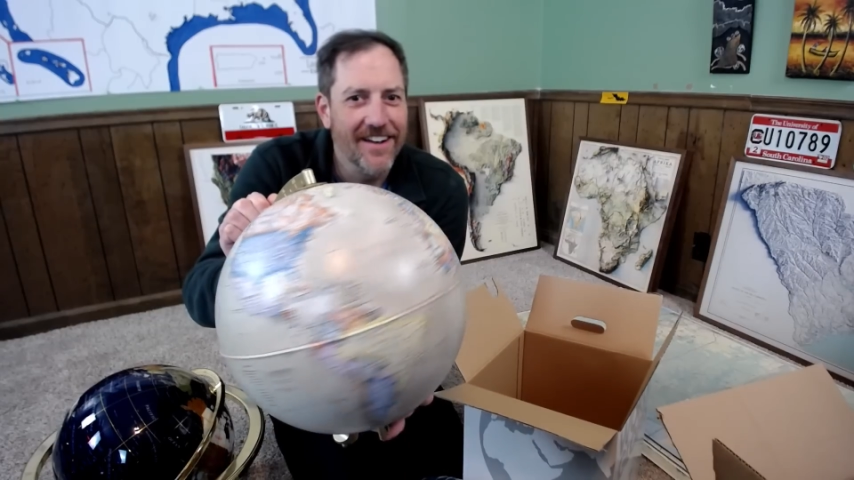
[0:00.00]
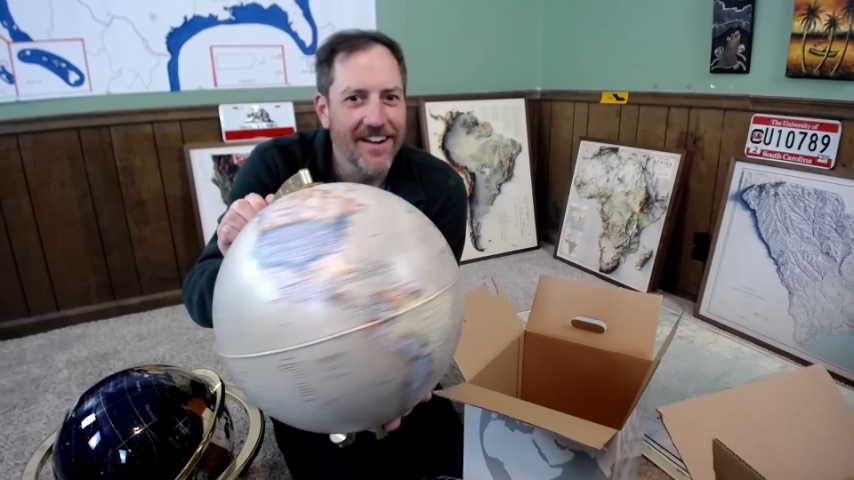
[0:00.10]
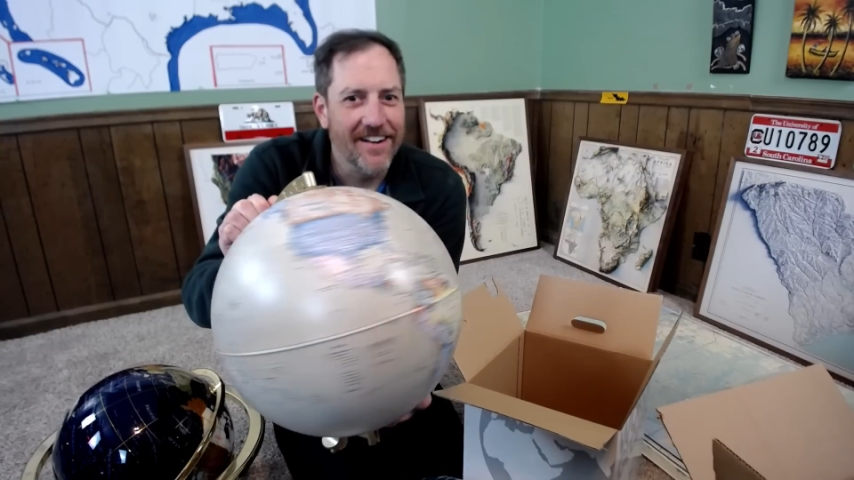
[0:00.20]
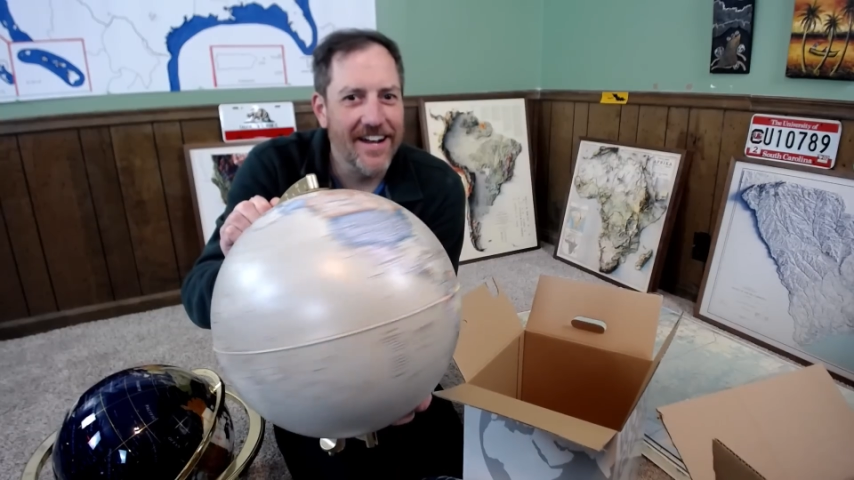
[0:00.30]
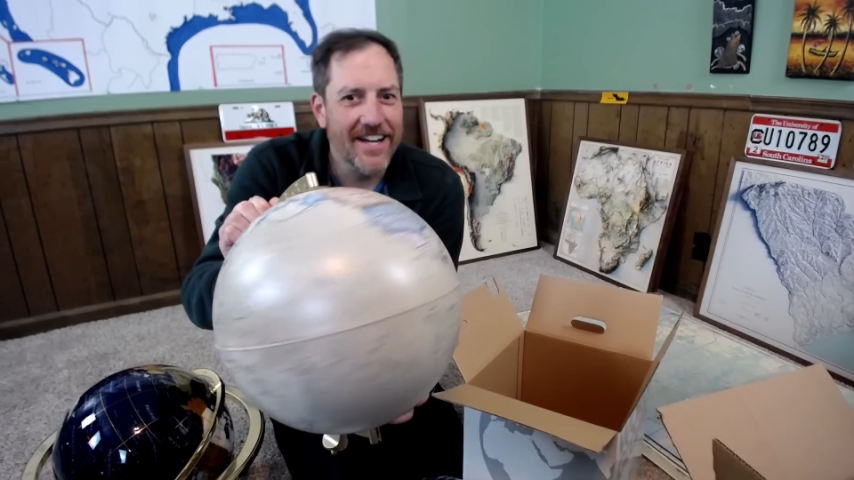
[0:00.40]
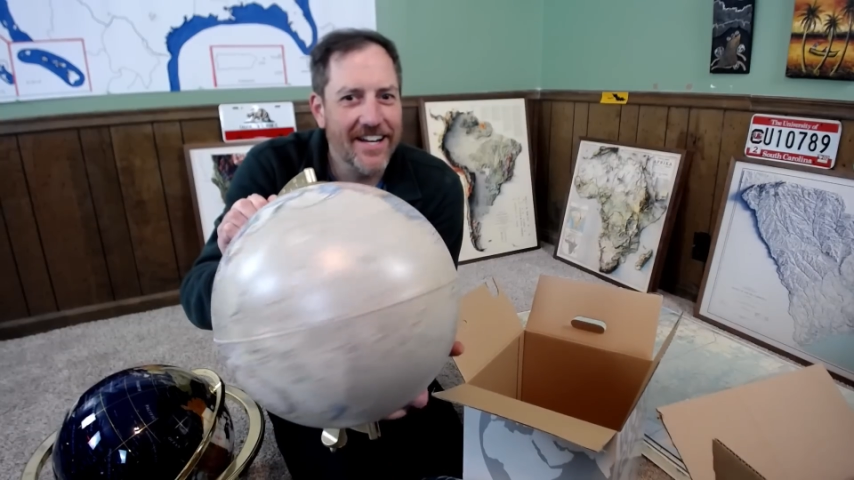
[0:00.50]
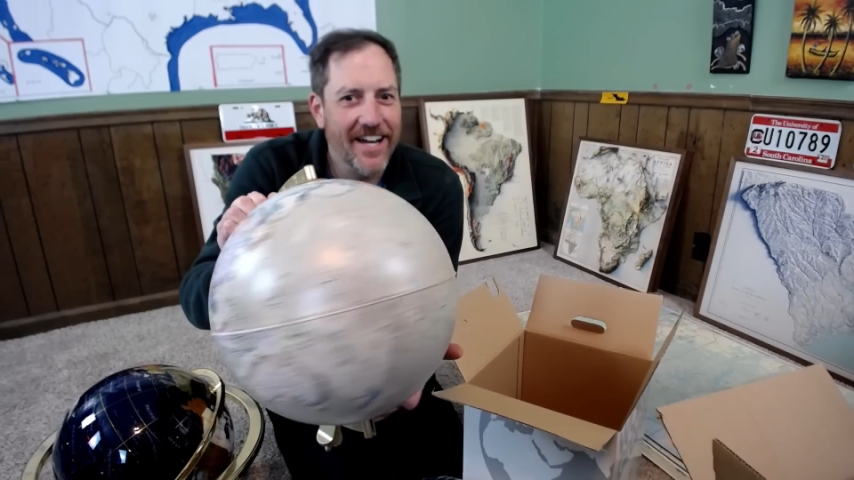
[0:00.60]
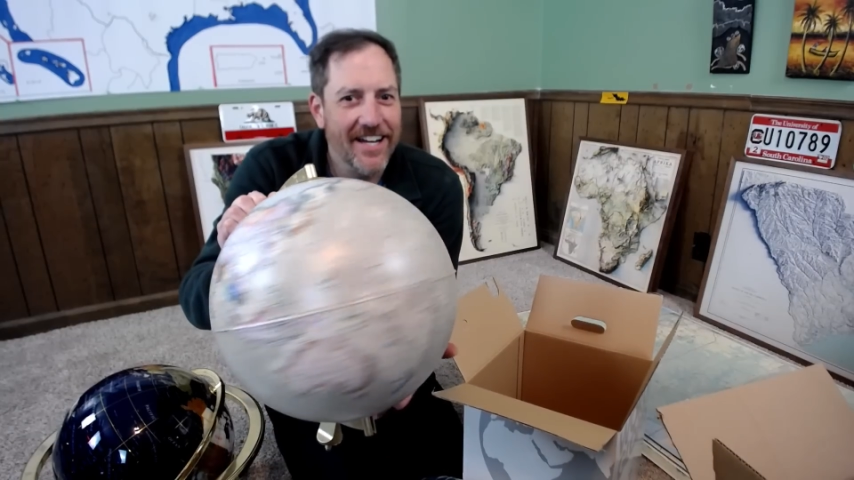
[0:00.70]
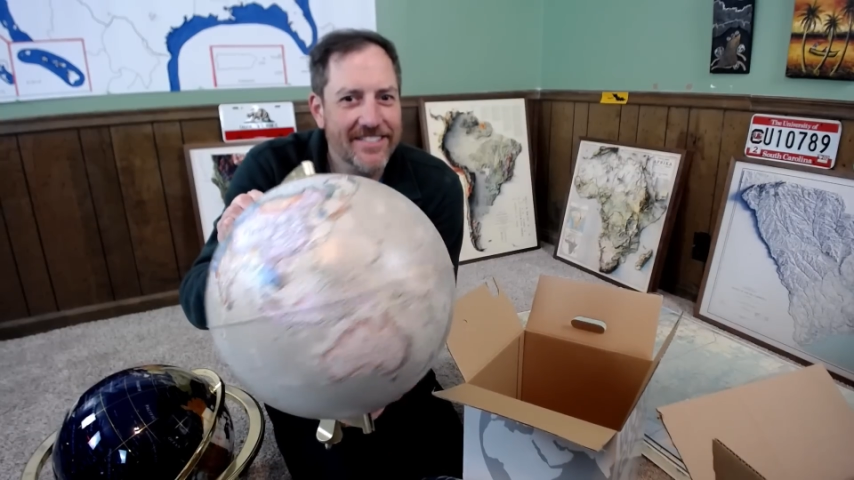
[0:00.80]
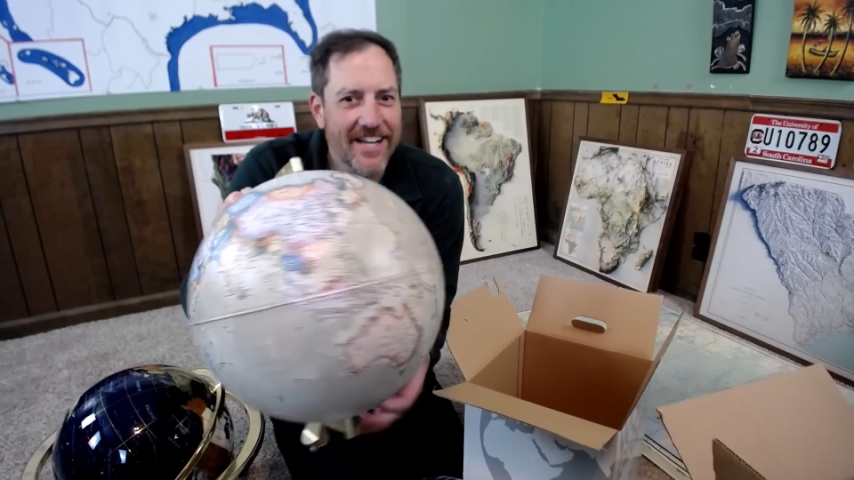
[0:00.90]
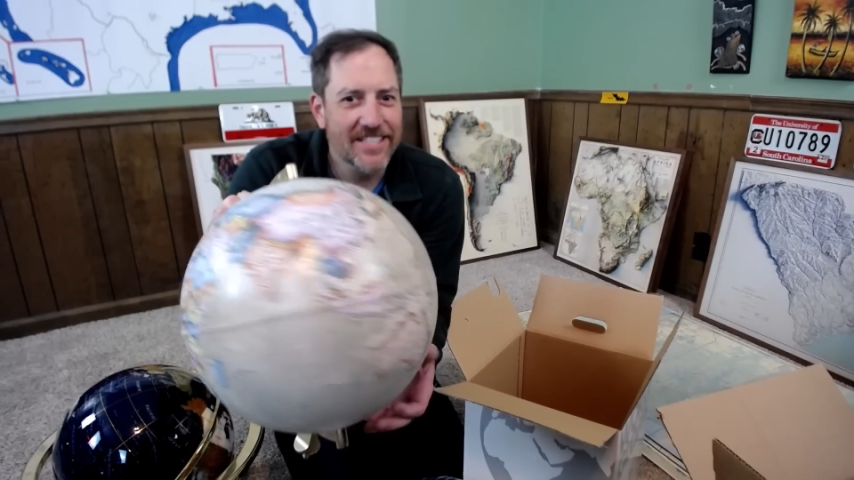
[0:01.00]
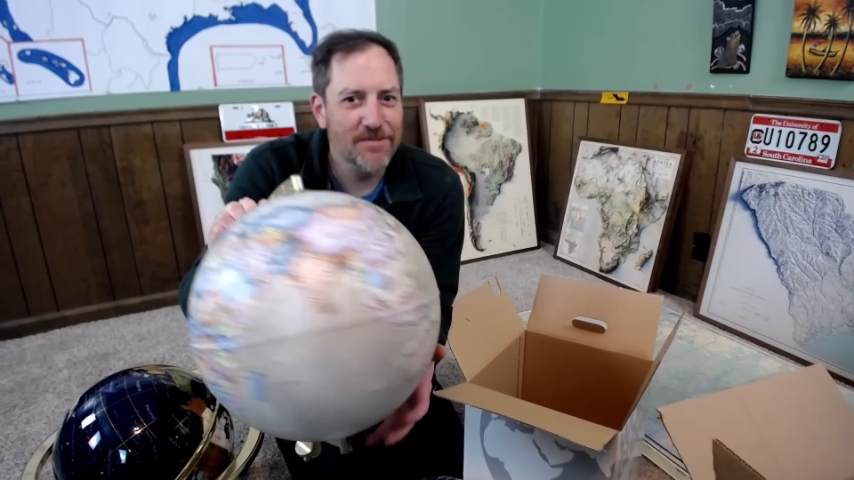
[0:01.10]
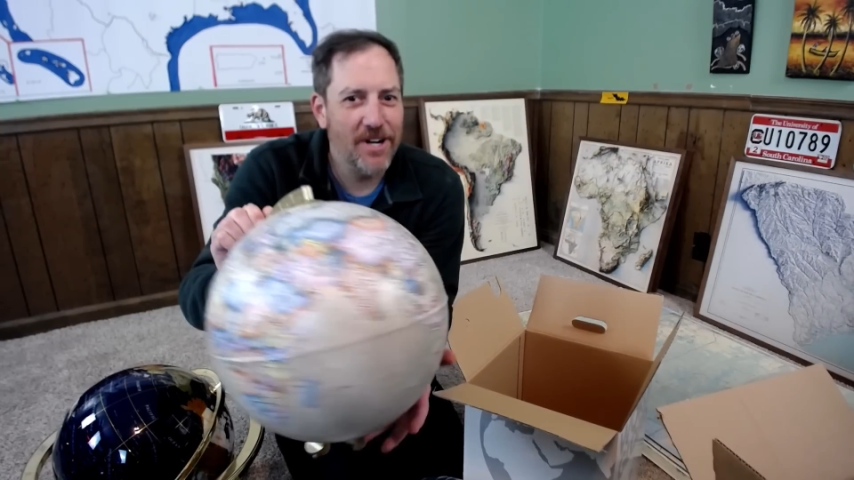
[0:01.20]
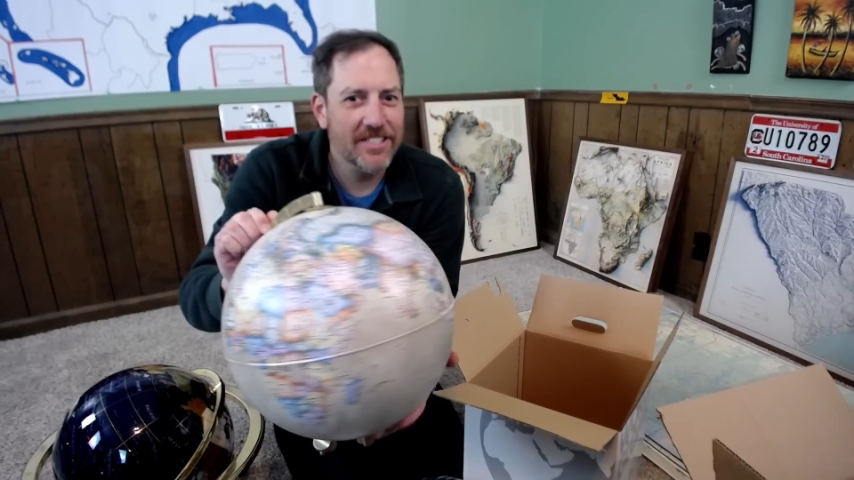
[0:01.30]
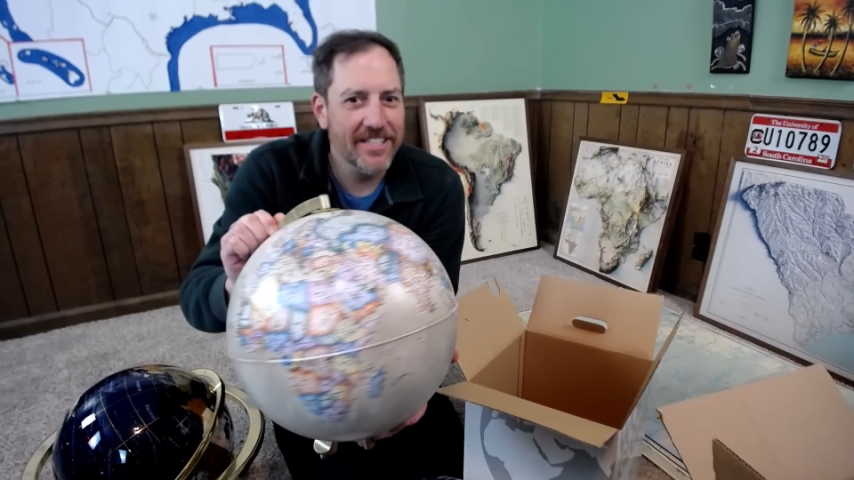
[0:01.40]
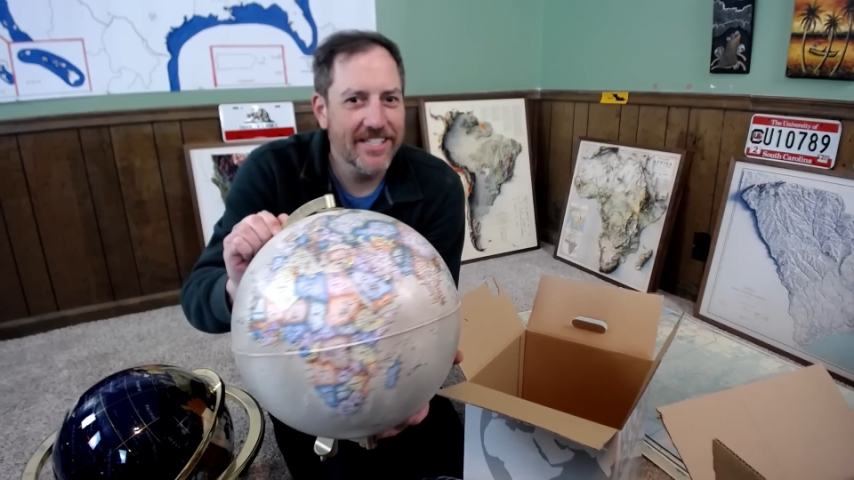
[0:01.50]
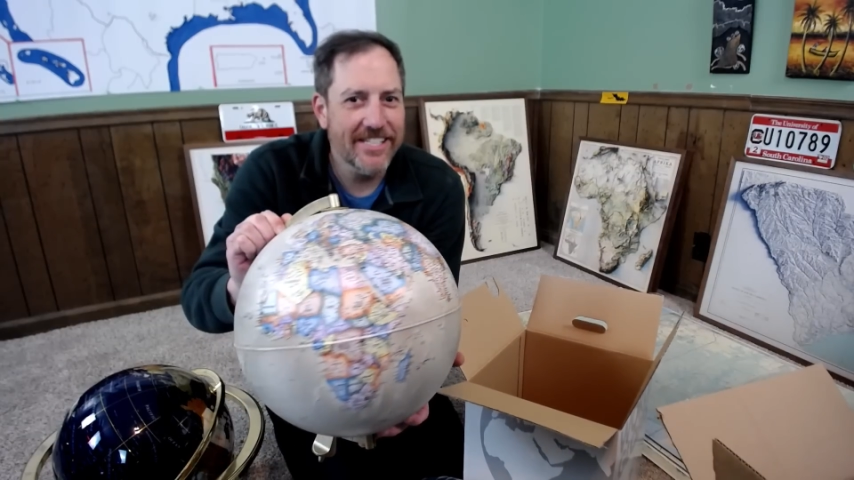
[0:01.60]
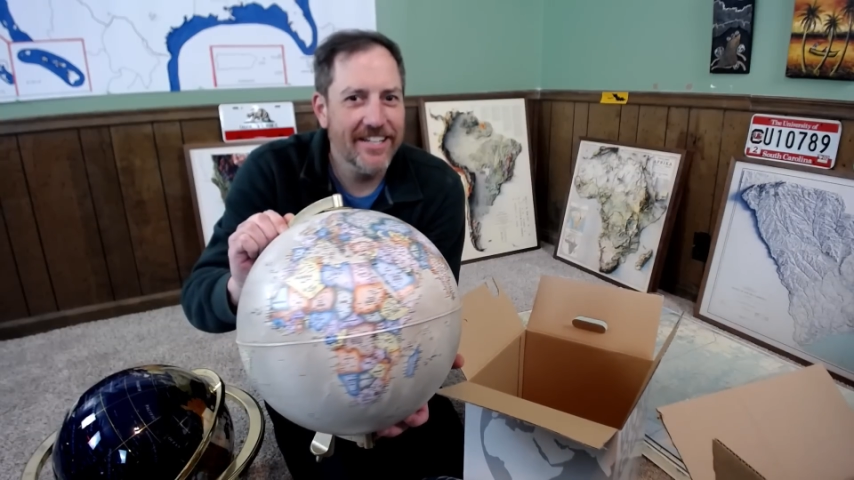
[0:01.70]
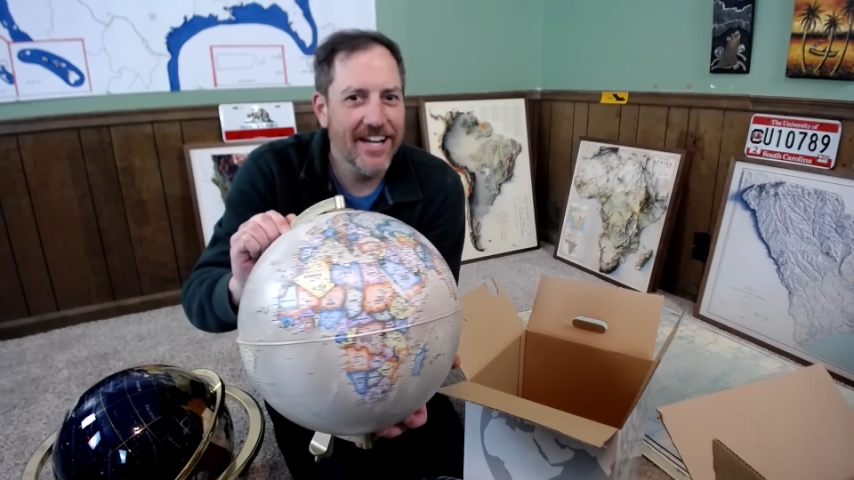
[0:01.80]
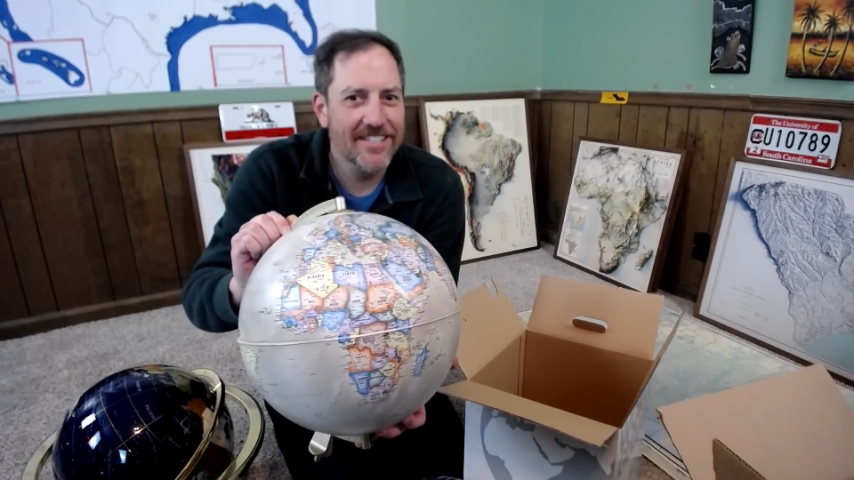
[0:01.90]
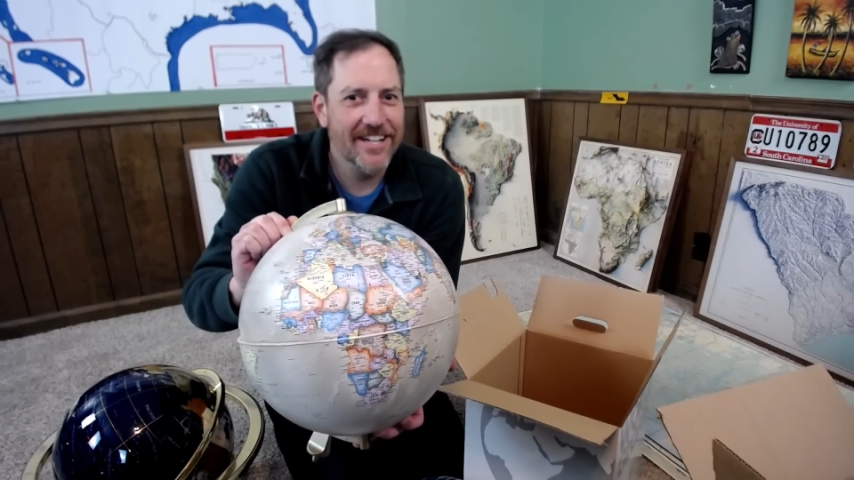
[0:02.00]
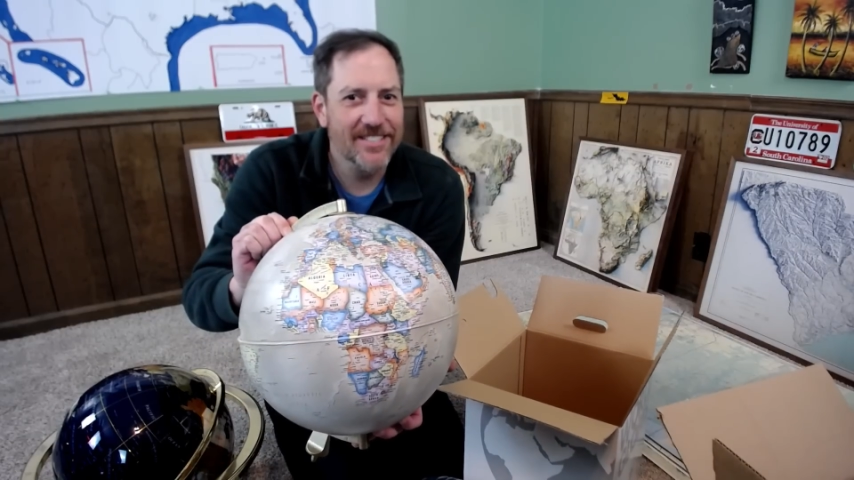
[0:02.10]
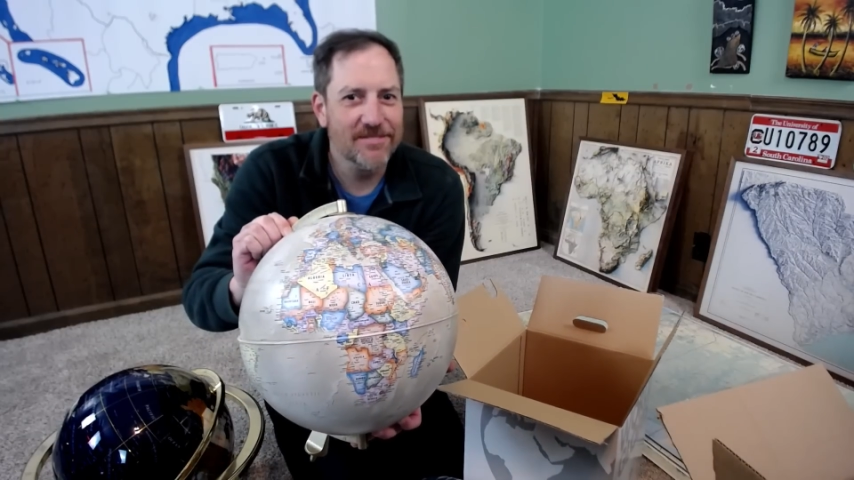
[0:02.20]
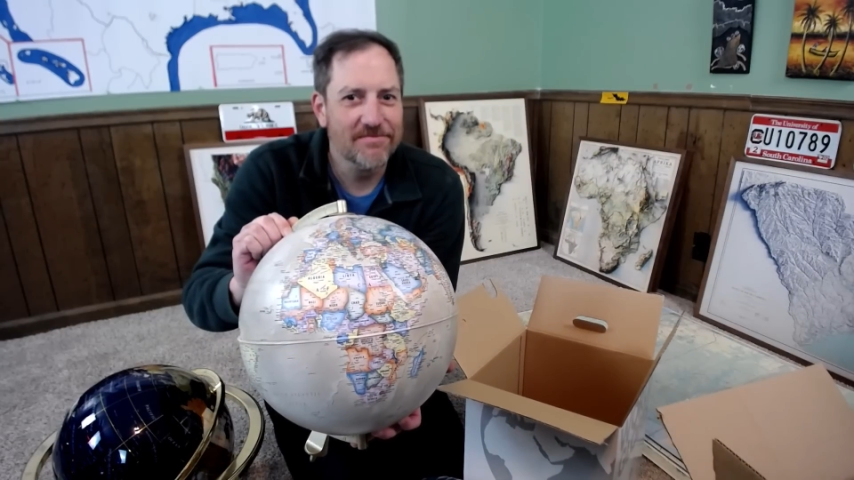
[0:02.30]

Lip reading: All right, guys, thanks for watching. See you guys later.